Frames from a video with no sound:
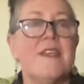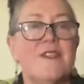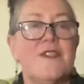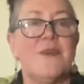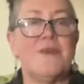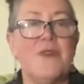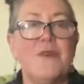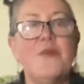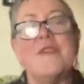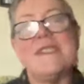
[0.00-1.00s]
So
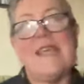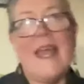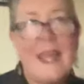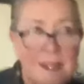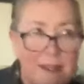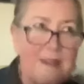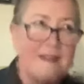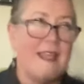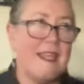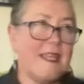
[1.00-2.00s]
don't pretend
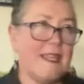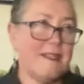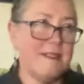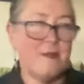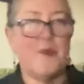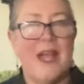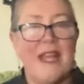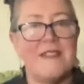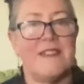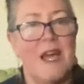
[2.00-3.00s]
like it's a
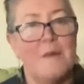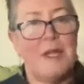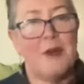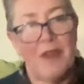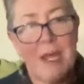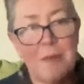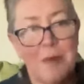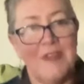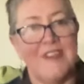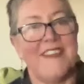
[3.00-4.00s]
Brad's Atomic Grape
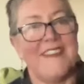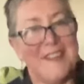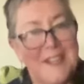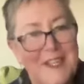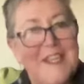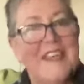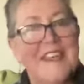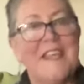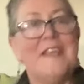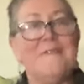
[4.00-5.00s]

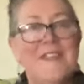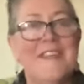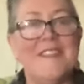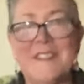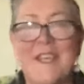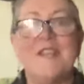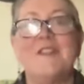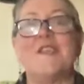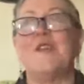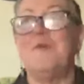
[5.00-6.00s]
if it's
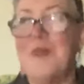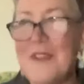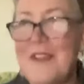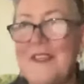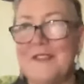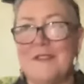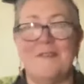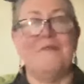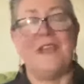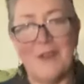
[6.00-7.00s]
the community's
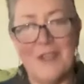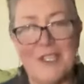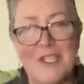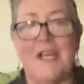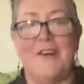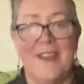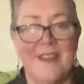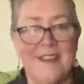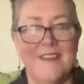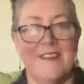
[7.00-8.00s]
favorite
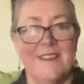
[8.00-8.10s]
cherry.